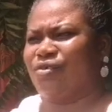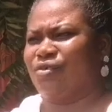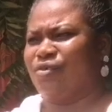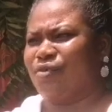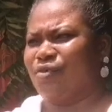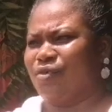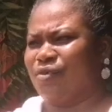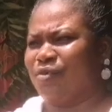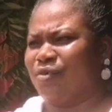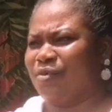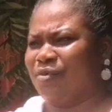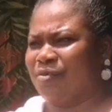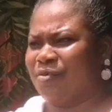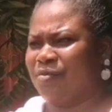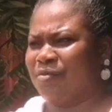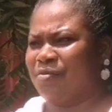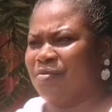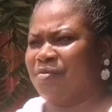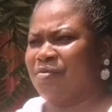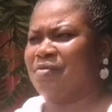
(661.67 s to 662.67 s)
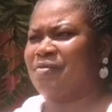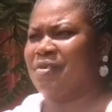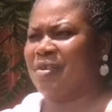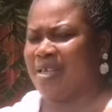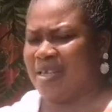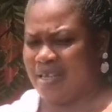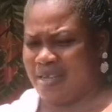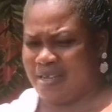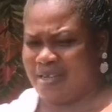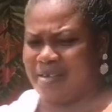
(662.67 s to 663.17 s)
know. But it's interesting.
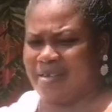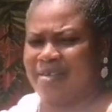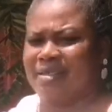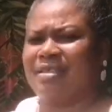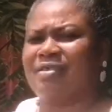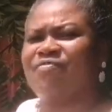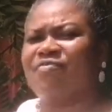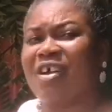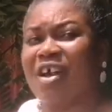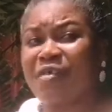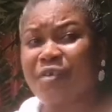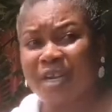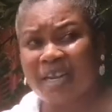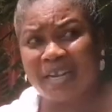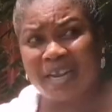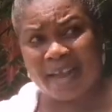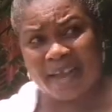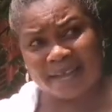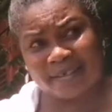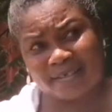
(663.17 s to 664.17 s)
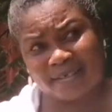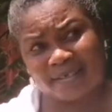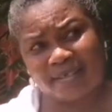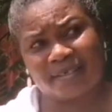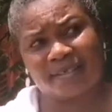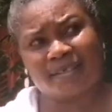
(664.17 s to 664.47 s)
Yeah, it's very nice.